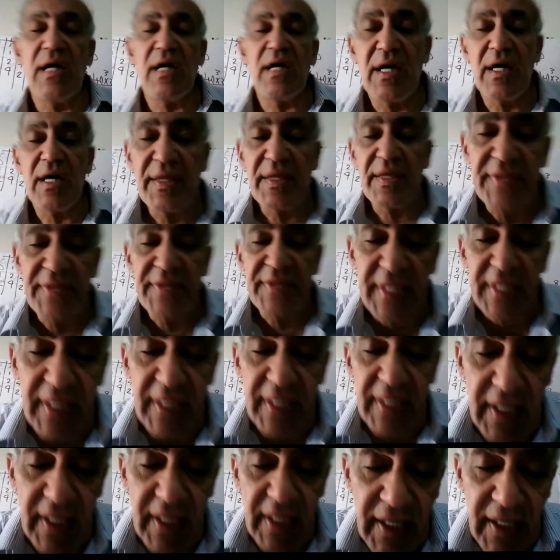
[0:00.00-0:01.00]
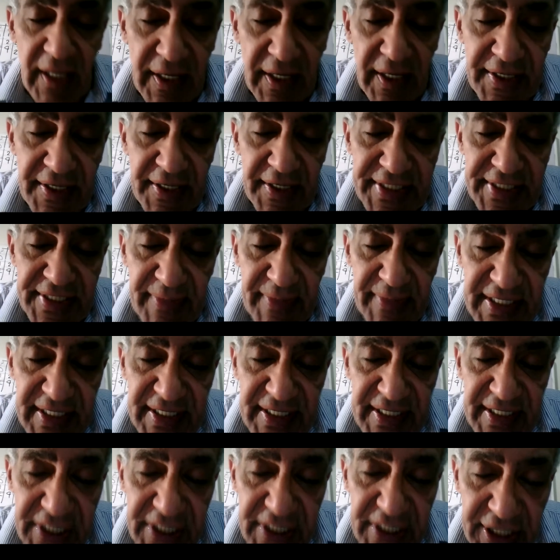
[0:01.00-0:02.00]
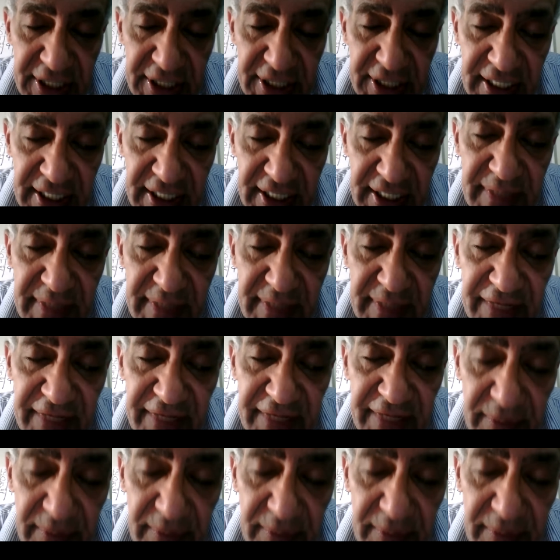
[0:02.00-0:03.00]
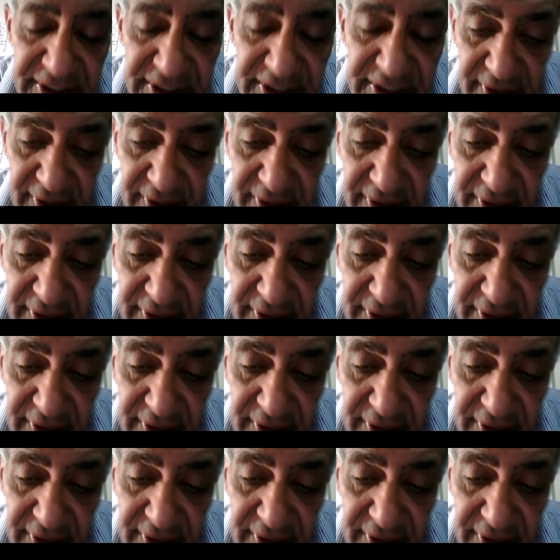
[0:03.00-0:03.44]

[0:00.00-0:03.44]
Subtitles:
the customization is made from the start,